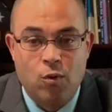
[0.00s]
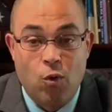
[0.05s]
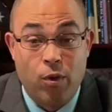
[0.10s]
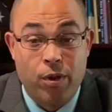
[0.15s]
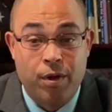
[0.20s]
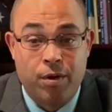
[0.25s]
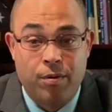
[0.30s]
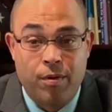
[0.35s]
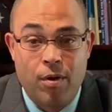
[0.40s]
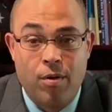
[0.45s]
or
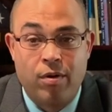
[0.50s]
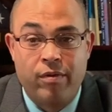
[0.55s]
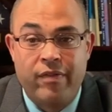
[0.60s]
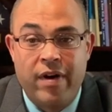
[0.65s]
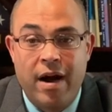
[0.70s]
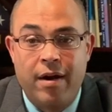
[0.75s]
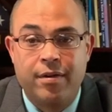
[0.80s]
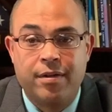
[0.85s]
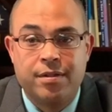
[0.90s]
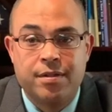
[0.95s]
the
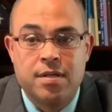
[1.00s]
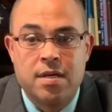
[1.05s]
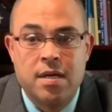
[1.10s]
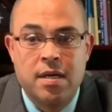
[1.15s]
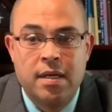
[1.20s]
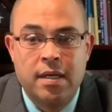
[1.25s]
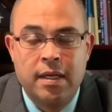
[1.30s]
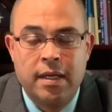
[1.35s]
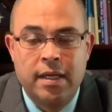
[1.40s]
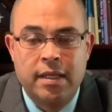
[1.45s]
coronavirus,
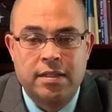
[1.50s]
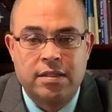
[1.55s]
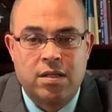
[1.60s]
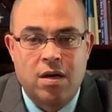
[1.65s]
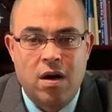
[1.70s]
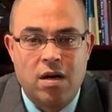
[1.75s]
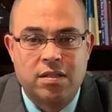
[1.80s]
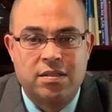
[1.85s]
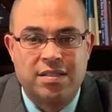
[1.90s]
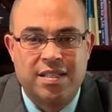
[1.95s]
has
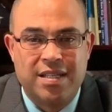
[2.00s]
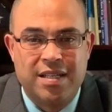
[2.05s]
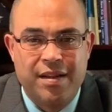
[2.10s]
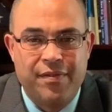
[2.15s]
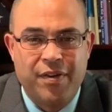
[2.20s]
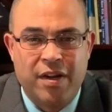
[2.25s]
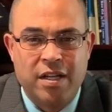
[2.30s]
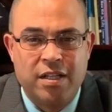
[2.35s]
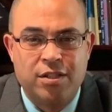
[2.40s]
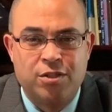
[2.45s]
caused
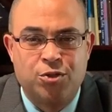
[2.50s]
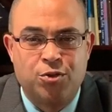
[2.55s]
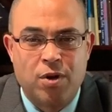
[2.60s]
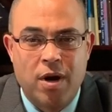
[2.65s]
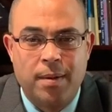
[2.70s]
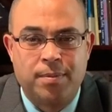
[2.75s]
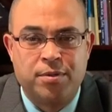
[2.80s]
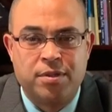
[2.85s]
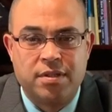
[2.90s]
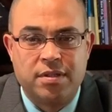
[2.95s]
significant
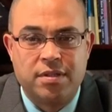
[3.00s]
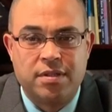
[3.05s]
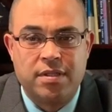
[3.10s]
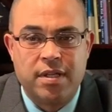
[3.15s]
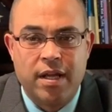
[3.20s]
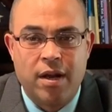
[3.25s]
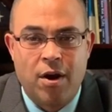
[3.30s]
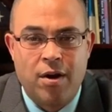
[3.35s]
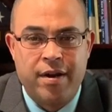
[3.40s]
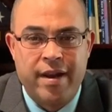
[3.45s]
disruptions
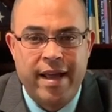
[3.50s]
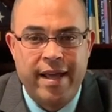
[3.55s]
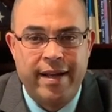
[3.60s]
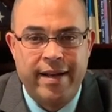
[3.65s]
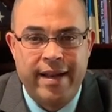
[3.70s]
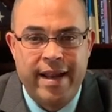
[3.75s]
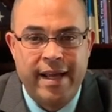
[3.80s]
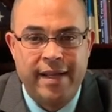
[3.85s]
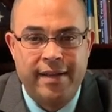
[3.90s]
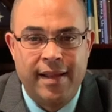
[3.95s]
in our
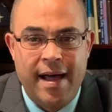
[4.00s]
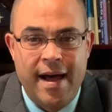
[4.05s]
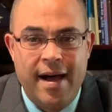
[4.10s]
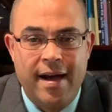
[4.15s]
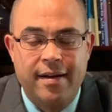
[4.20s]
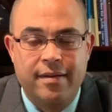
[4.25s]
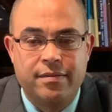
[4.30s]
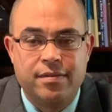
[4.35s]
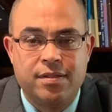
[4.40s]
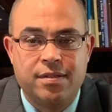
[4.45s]
day-to-day
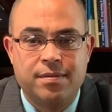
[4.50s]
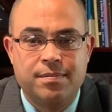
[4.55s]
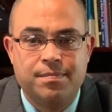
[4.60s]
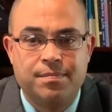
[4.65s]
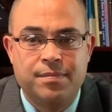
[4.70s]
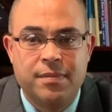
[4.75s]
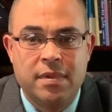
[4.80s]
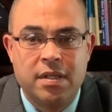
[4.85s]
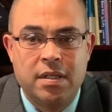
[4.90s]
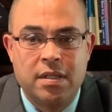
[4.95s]
lives.
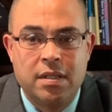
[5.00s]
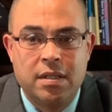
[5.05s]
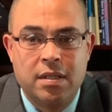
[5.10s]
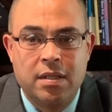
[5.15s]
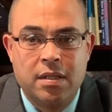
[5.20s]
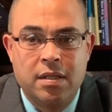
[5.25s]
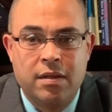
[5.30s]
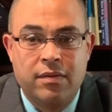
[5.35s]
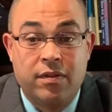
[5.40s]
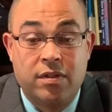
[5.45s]

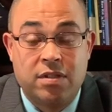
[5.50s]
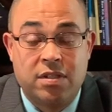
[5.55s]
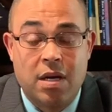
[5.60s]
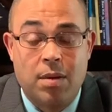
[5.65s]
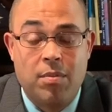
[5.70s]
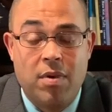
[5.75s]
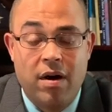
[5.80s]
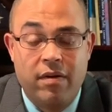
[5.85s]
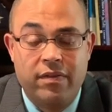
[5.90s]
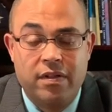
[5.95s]
For
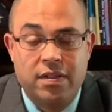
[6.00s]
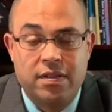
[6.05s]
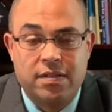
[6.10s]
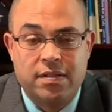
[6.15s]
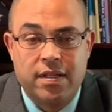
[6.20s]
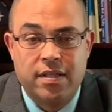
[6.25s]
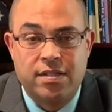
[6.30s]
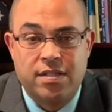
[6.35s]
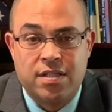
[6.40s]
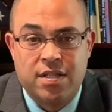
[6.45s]
some of us,
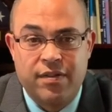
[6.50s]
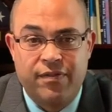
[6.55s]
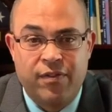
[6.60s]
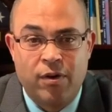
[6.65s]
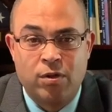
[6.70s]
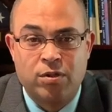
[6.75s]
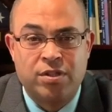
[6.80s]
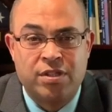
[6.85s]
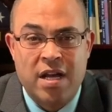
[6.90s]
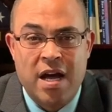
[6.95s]
this is the
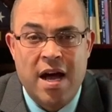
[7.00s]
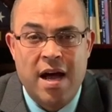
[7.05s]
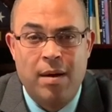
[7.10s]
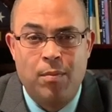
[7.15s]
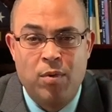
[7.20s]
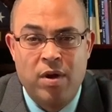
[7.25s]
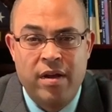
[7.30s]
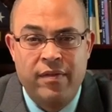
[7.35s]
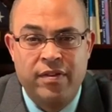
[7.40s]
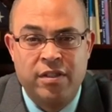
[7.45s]
first time
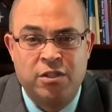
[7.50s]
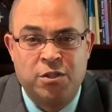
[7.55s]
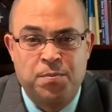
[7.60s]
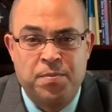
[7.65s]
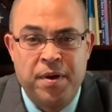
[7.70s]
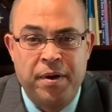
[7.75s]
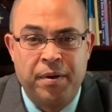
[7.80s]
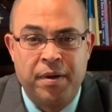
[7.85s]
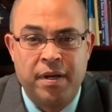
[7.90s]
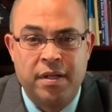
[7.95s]
we have
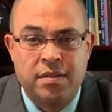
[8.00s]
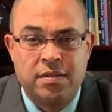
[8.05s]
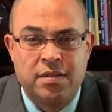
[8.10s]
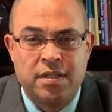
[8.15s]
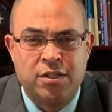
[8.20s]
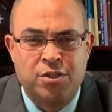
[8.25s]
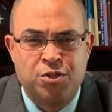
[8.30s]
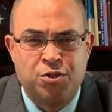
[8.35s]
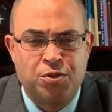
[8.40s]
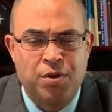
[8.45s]
experienced
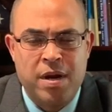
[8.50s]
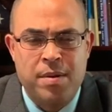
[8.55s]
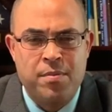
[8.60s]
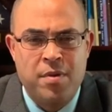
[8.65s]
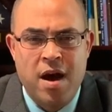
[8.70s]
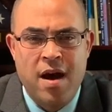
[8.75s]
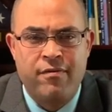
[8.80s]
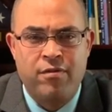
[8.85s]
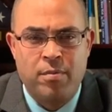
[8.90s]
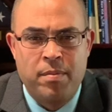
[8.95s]
extreme
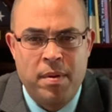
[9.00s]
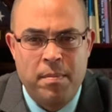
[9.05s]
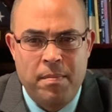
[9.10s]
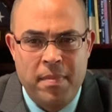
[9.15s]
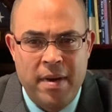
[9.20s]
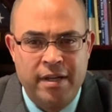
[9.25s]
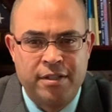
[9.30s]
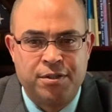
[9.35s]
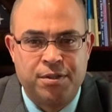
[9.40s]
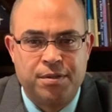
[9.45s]
government
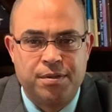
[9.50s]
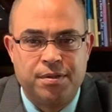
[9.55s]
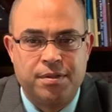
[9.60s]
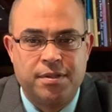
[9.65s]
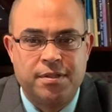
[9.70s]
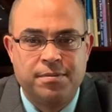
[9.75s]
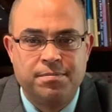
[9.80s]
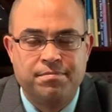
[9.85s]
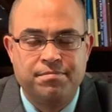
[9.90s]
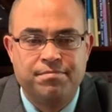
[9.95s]

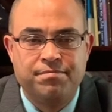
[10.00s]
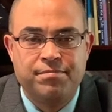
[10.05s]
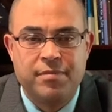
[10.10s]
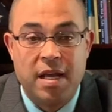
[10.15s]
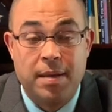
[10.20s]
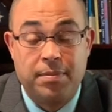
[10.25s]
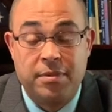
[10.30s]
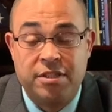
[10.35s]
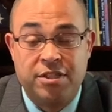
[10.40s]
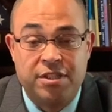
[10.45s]
measures,
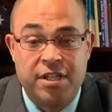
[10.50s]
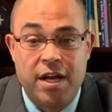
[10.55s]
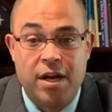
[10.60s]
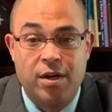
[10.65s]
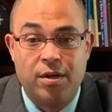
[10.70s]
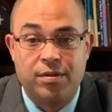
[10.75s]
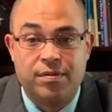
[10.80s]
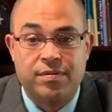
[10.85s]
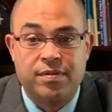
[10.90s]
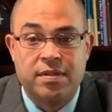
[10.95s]
empty
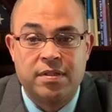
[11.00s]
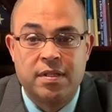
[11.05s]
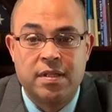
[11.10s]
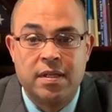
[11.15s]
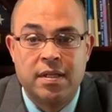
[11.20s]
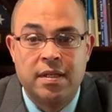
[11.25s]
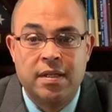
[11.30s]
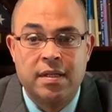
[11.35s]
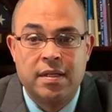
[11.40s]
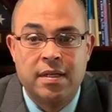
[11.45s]
shelves,
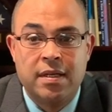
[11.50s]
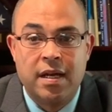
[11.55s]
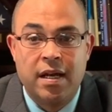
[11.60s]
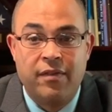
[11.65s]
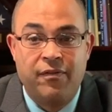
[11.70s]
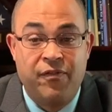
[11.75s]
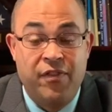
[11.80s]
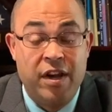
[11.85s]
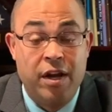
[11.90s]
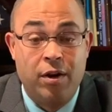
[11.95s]

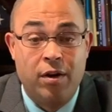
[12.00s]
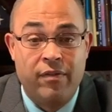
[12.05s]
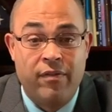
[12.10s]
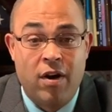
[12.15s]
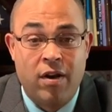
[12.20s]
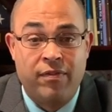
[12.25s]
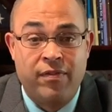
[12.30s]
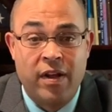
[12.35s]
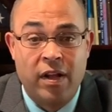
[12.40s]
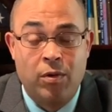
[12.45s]
and fear of
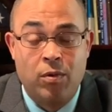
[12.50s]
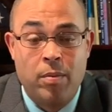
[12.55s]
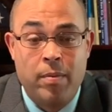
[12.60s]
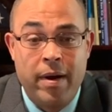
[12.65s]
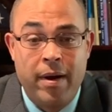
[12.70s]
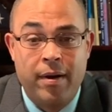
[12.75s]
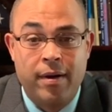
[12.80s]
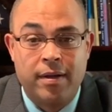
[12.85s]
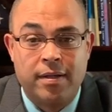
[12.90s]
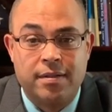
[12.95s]
our fellow
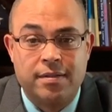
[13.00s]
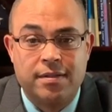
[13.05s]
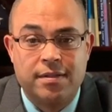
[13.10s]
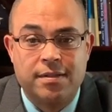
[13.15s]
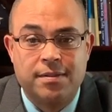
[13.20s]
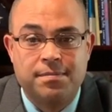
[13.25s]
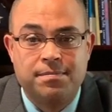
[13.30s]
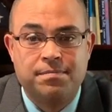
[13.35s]
Americans.